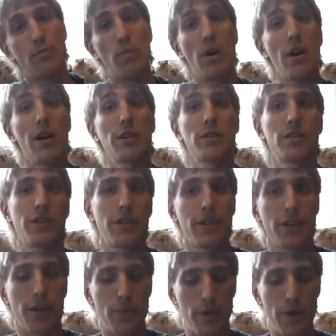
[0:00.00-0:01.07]
boxed
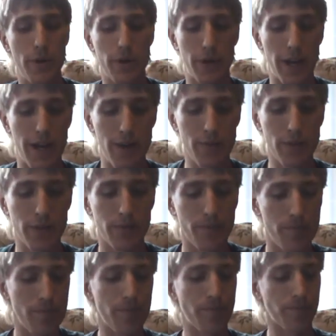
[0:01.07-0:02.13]
computer games.
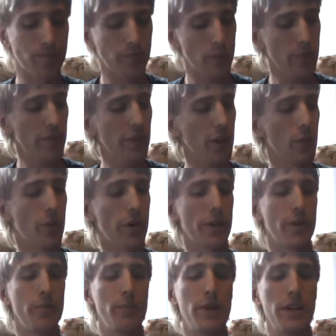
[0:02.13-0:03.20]
One of
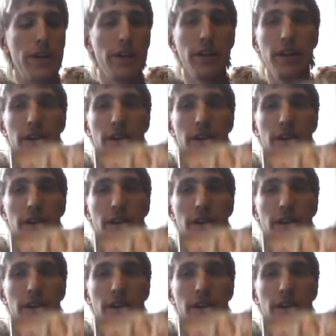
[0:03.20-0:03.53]
them being